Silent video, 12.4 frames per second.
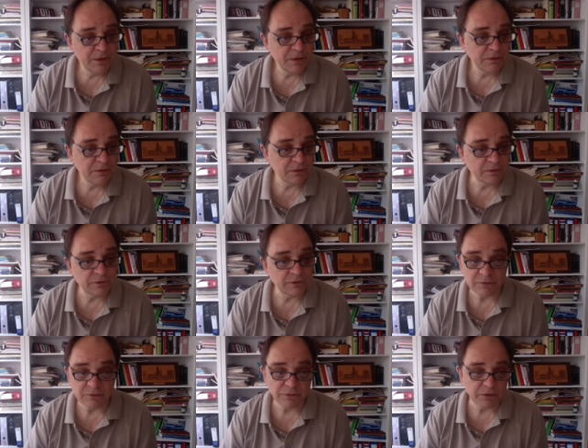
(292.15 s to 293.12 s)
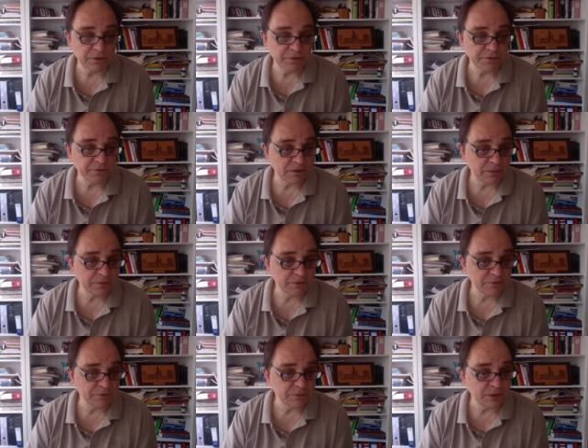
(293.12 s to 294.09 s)
So in Frankfurt lost a couple of
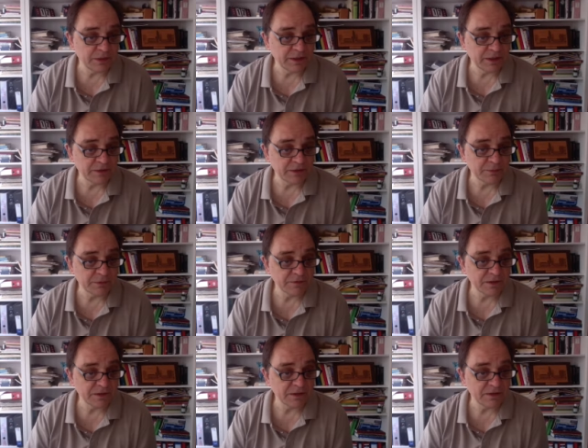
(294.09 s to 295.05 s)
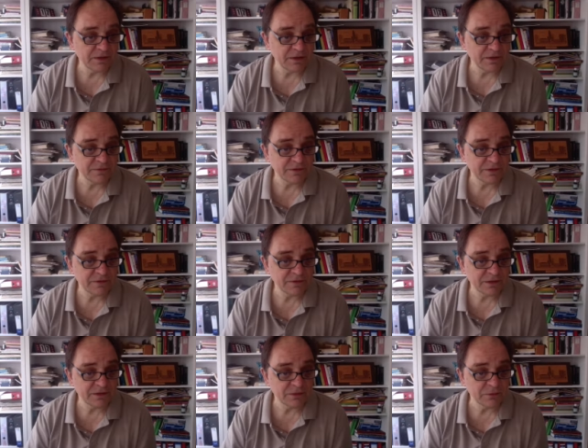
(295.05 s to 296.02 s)
good players, but as they
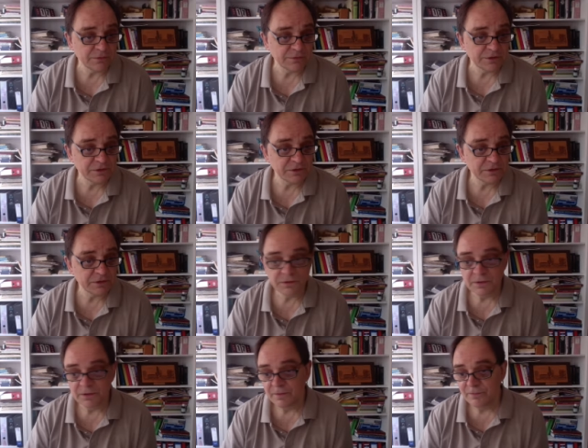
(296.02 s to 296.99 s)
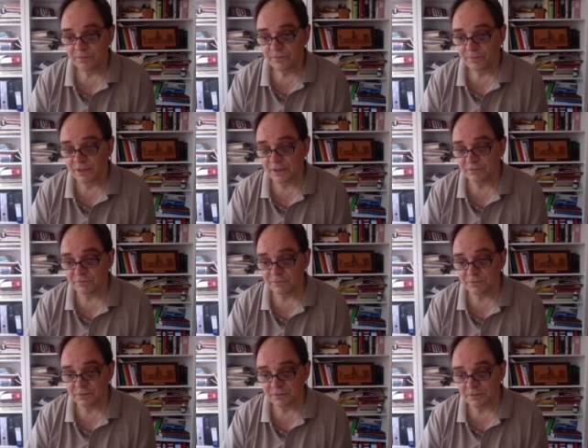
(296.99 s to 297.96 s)
said, Jovic may
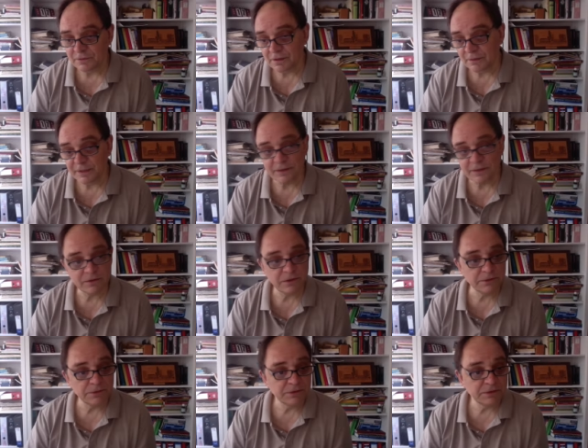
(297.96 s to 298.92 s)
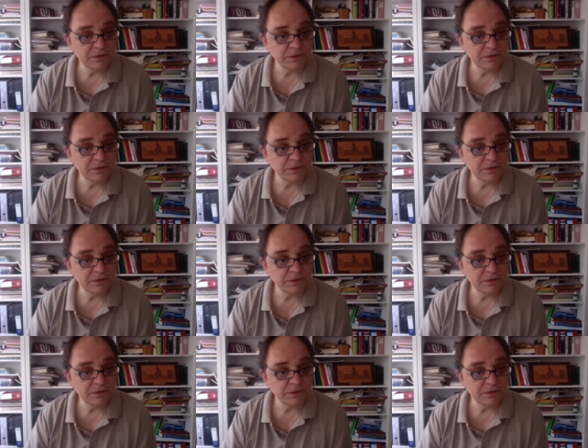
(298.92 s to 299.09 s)
even come back on loan.